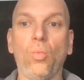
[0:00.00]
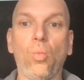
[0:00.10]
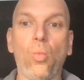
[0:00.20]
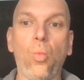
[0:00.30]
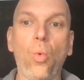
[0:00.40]

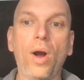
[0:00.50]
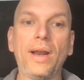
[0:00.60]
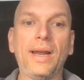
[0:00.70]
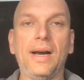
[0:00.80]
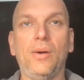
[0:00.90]

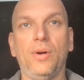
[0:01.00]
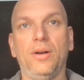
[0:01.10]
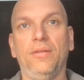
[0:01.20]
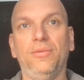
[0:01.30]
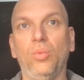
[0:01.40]
1 hour
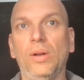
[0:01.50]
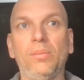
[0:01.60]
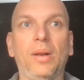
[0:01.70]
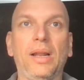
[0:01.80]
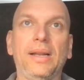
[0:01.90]
of
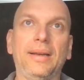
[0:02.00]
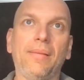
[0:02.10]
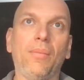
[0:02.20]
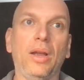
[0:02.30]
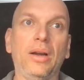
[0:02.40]
unplanned
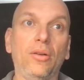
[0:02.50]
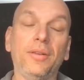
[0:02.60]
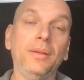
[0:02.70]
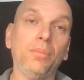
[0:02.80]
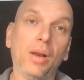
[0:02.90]

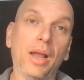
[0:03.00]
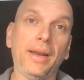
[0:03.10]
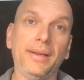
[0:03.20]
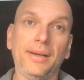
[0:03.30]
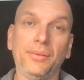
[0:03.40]

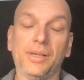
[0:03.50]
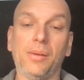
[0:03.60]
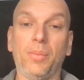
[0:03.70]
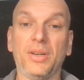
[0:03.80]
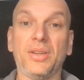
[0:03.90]

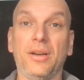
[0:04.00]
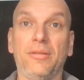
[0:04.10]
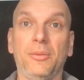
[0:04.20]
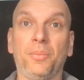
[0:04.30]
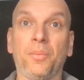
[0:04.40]
downtime per
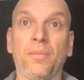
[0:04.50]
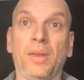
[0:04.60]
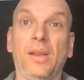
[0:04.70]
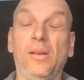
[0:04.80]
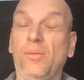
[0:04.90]
server
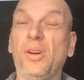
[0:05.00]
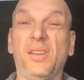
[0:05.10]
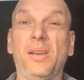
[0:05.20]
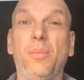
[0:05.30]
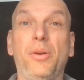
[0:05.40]
for the
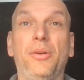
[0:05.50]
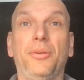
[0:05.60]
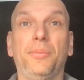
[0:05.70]
same period.